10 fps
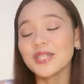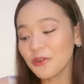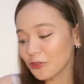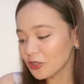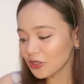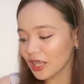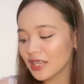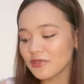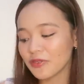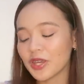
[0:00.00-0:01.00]
So for
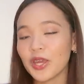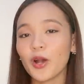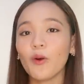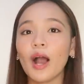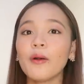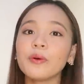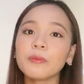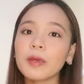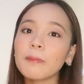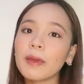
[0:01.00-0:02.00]
today's video, I will
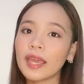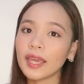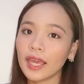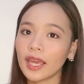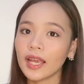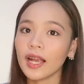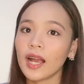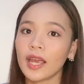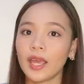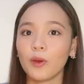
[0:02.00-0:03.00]
be making
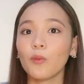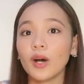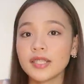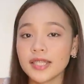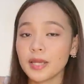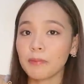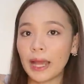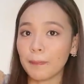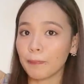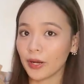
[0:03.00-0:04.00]
a What's in
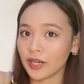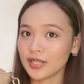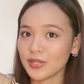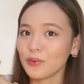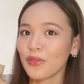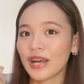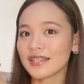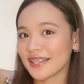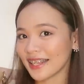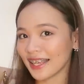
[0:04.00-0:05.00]
My Purse
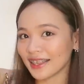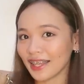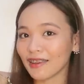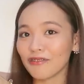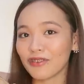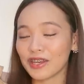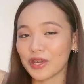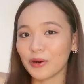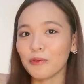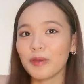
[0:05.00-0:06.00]
2019
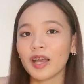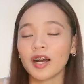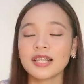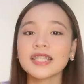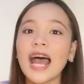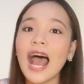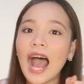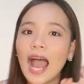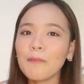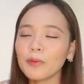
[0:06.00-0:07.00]
video because
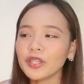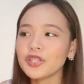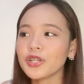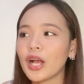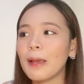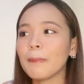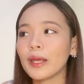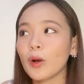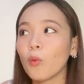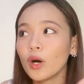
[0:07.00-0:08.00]
I'm pretty sure I
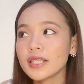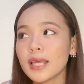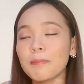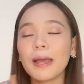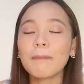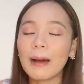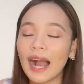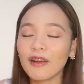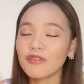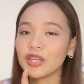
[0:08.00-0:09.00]
made a What's in My
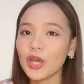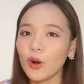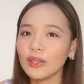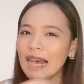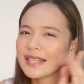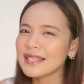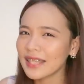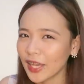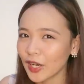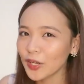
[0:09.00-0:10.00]
Bag video last
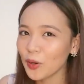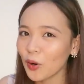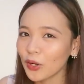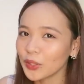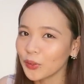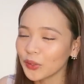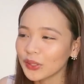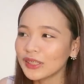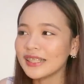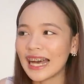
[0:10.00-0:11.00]
year or
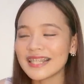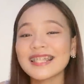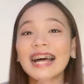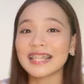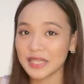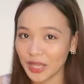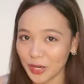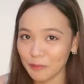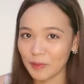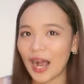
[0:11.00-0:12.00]
nung last
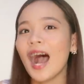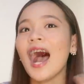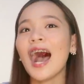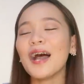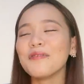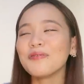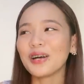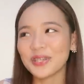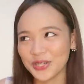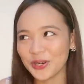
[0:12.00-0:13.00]
year pa. I'm
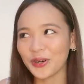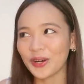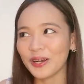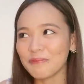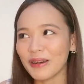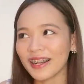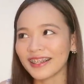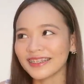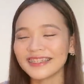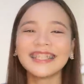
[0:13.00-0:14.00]
not sure,
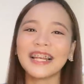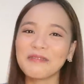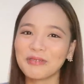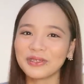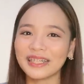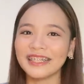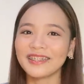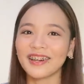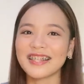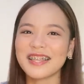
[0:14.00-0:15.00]
parang nalimutan
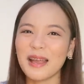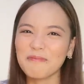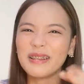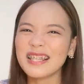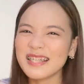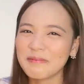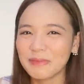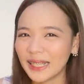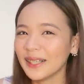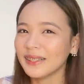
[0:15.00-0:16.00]
ko kasi ang bilis ng
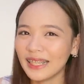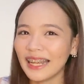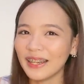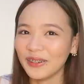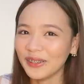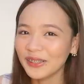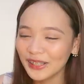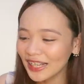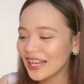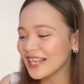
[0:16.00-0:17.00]
panahon eh, no?
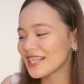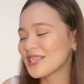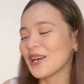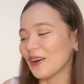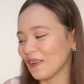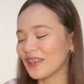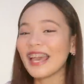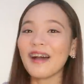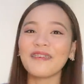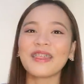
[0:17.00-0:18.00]
So
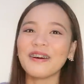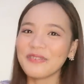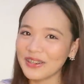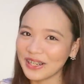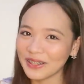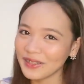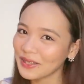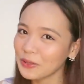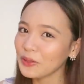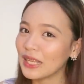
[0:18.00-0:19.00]
yeah, without further
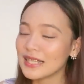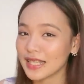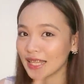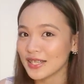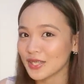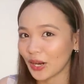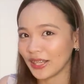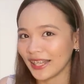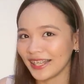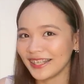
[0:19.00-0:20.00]
ado, let's get
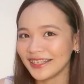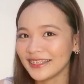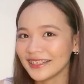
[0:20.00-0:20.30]
started.